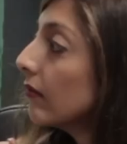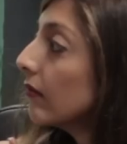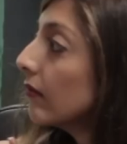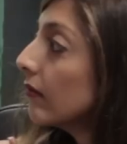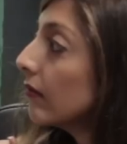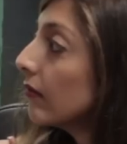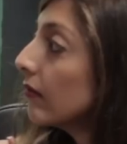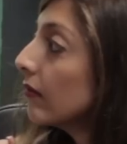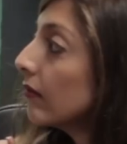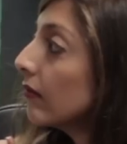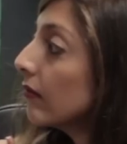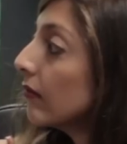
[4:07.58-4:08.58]

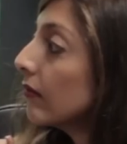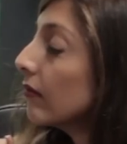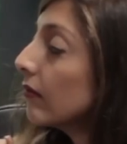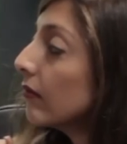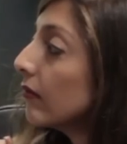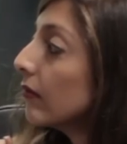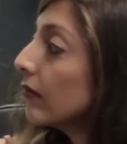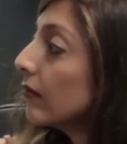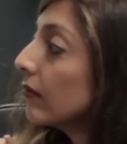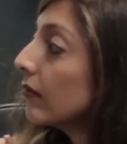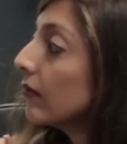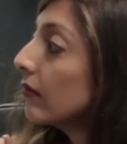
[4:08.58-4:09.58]

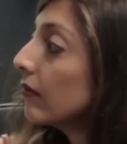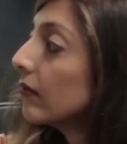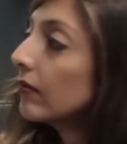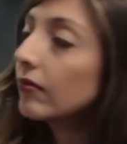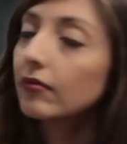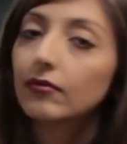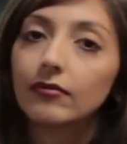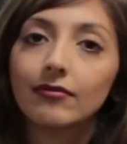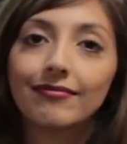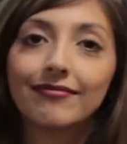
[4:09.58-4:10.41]
No words are spoken by the person on screen.